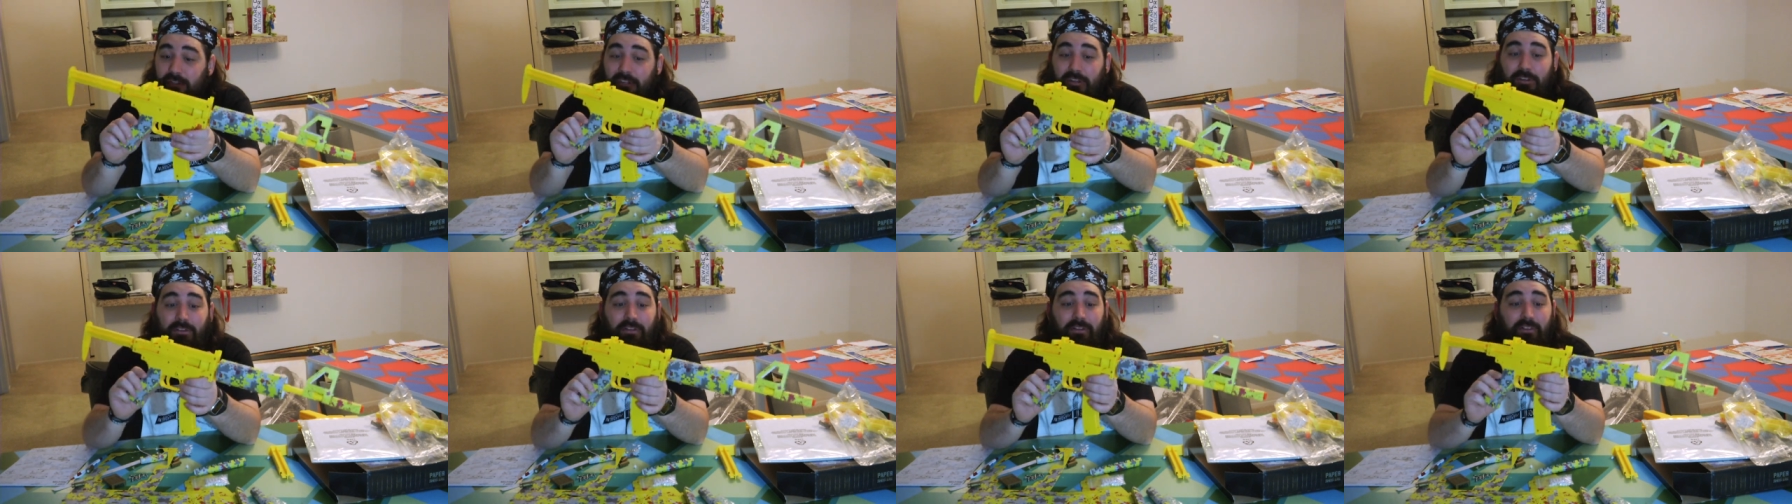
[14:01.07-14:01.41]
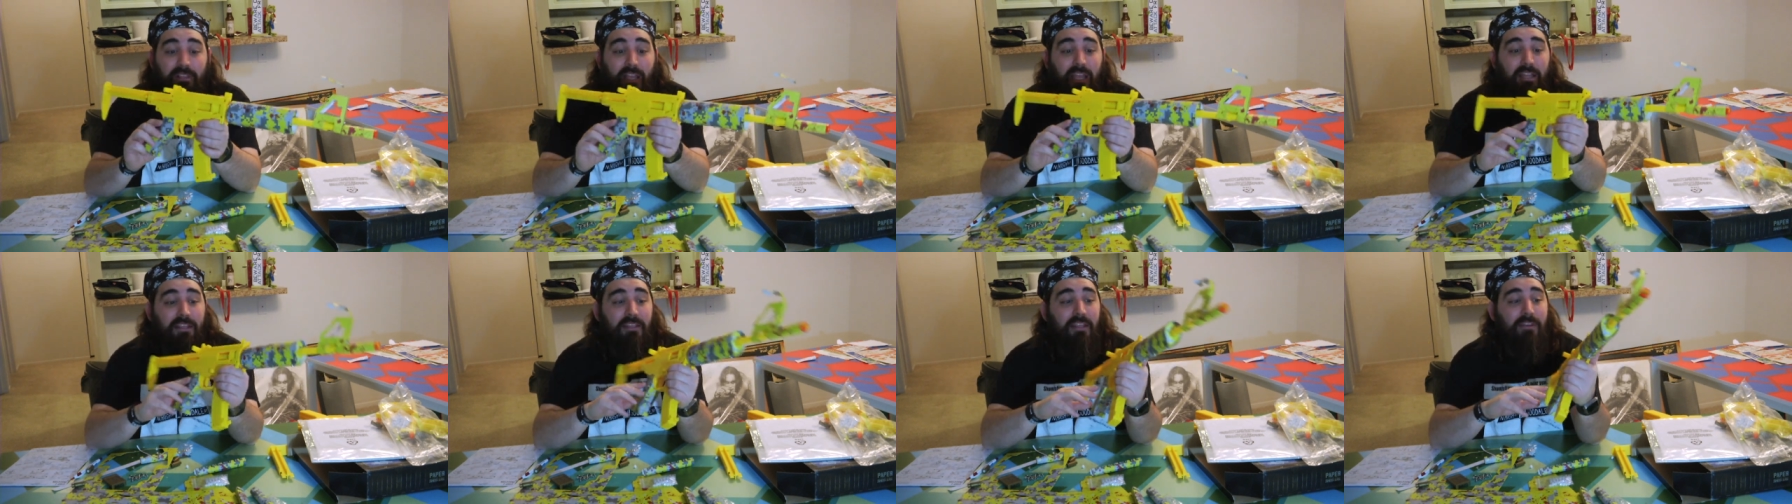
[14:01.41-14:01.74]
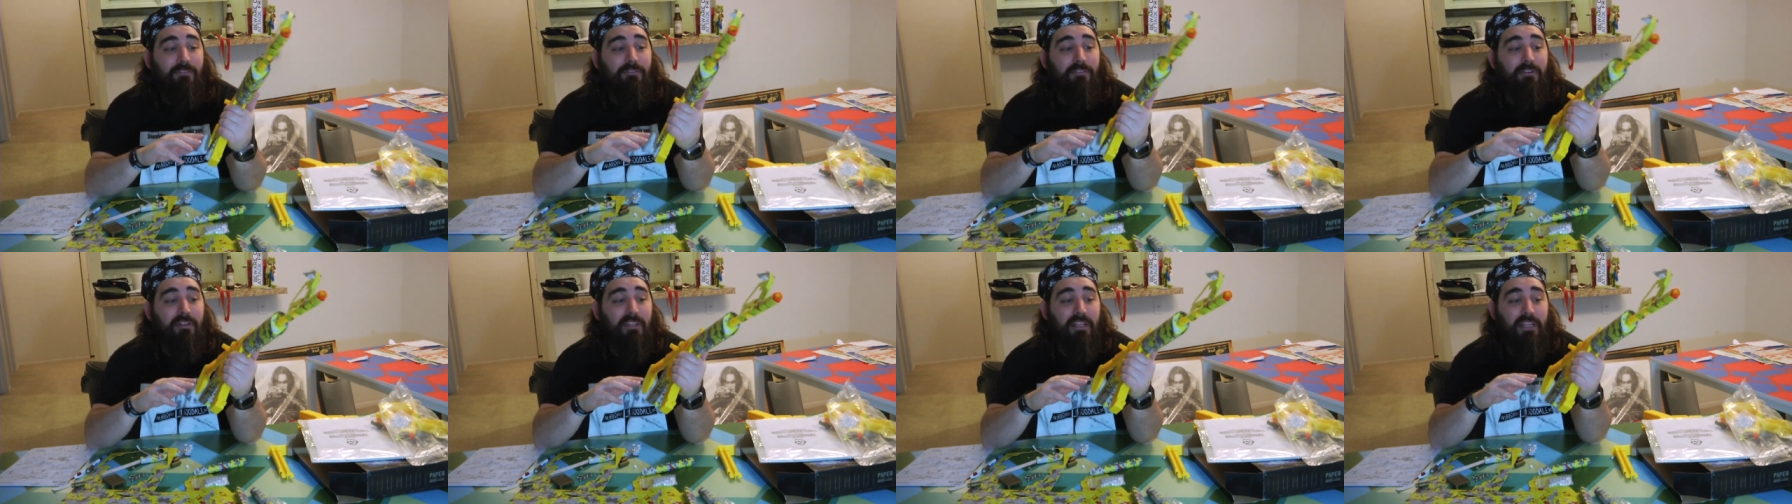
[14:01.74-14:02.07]
you know, a lot
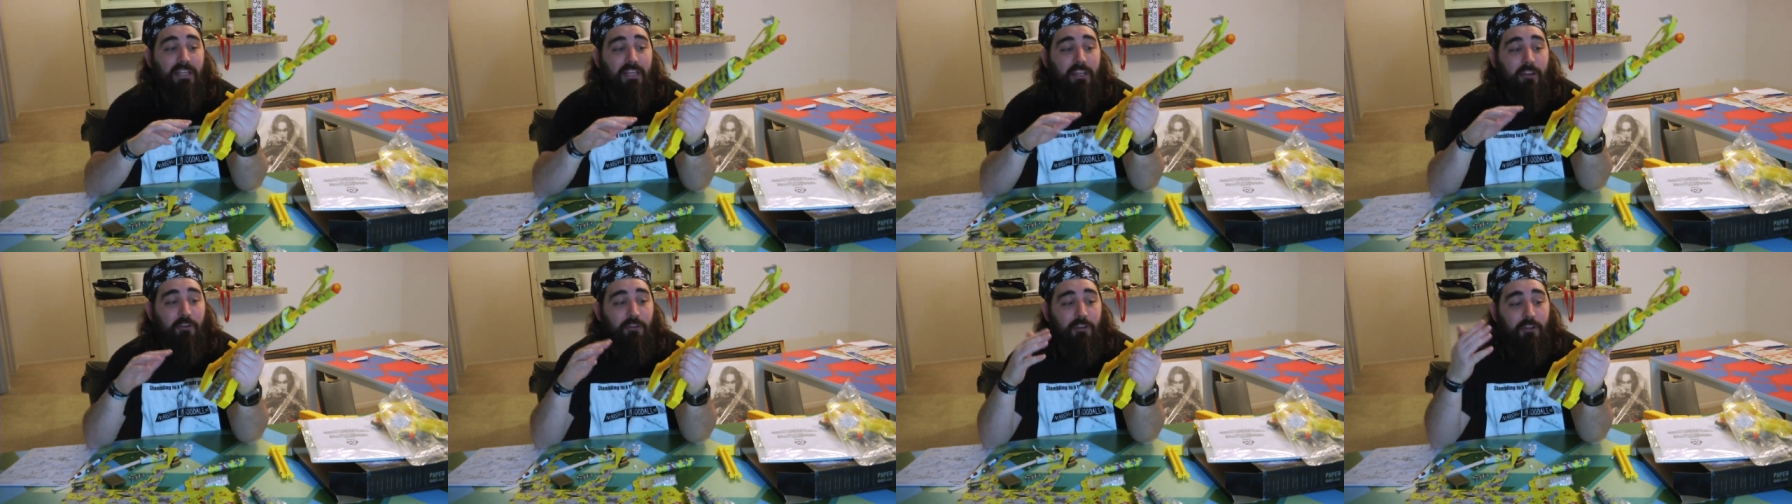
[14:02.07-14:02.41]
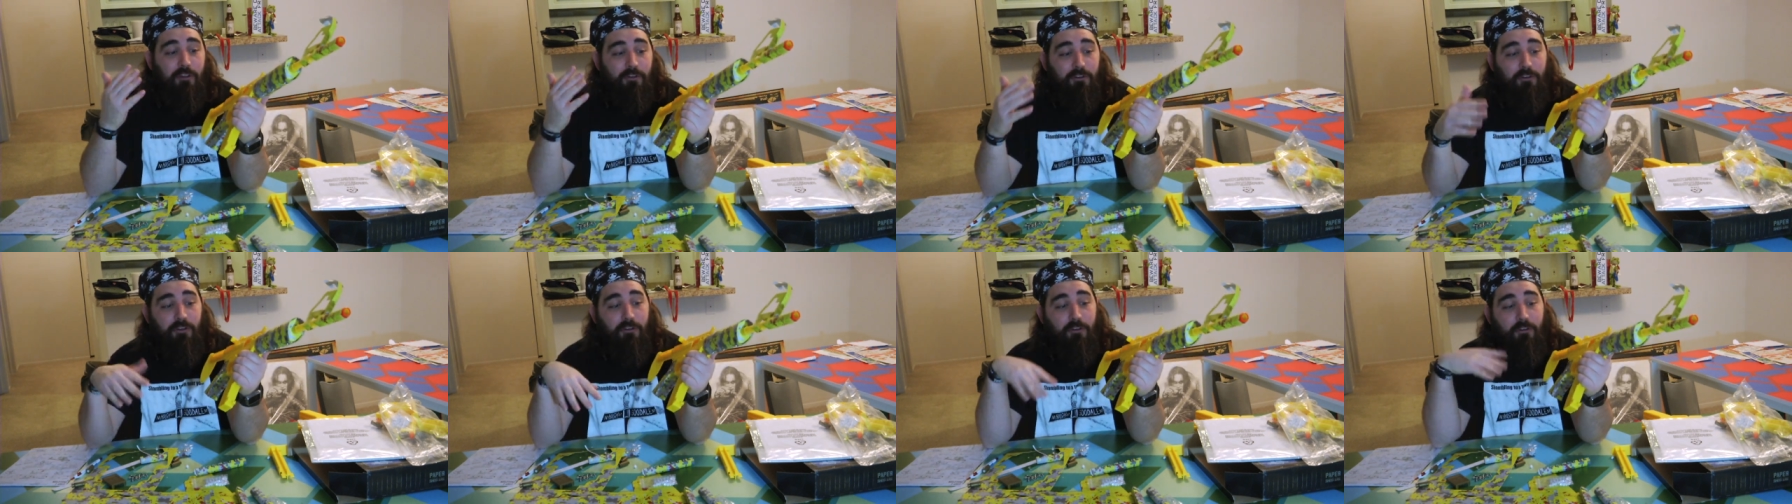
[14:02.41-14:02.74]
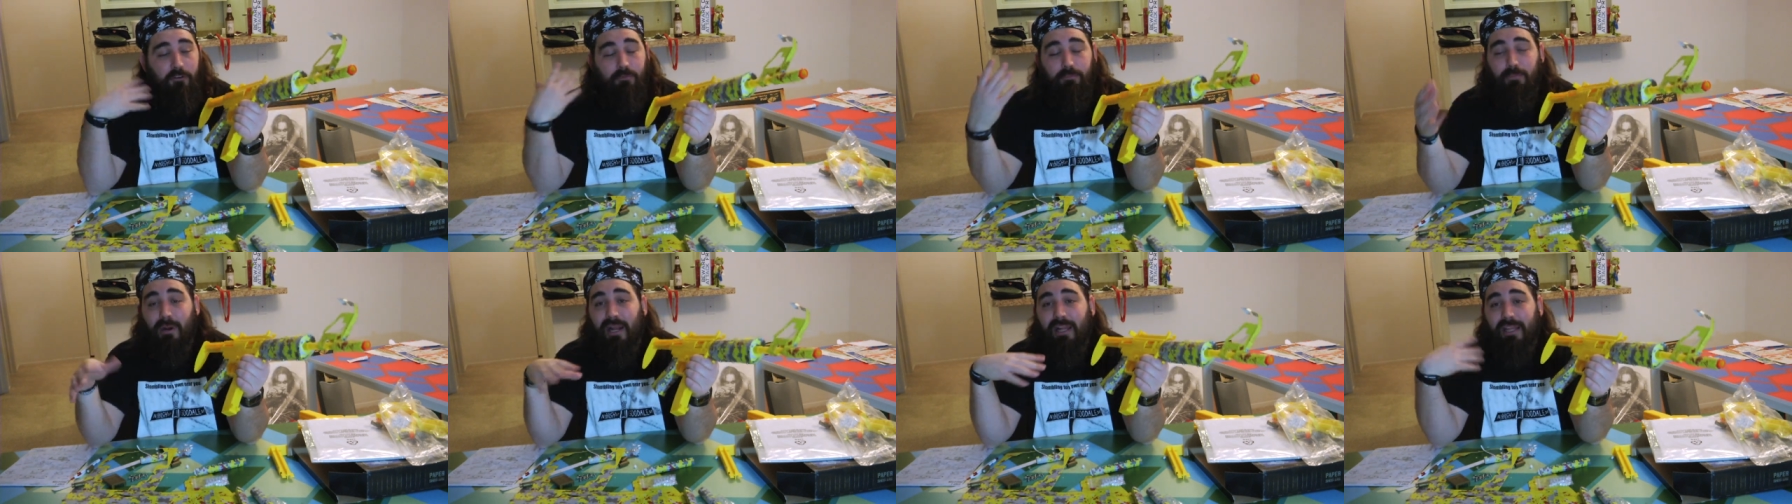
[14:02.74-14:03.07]
differently. You know, you're,
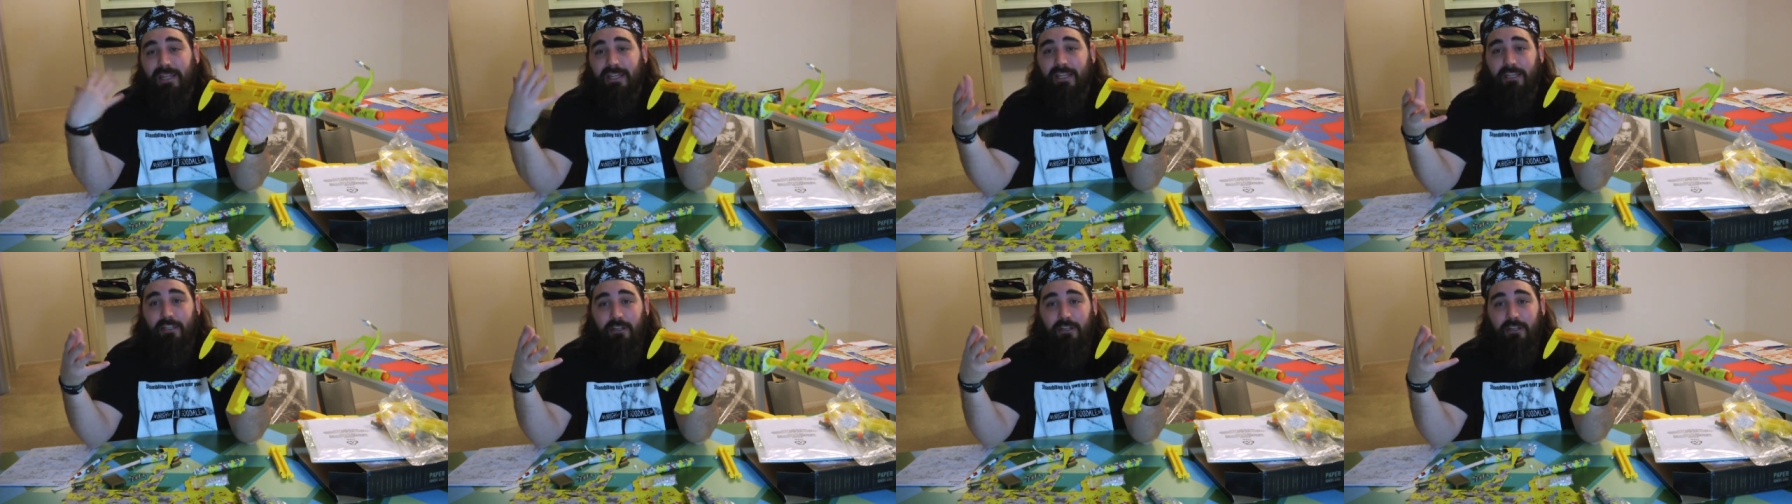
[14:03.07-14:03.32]
you're probably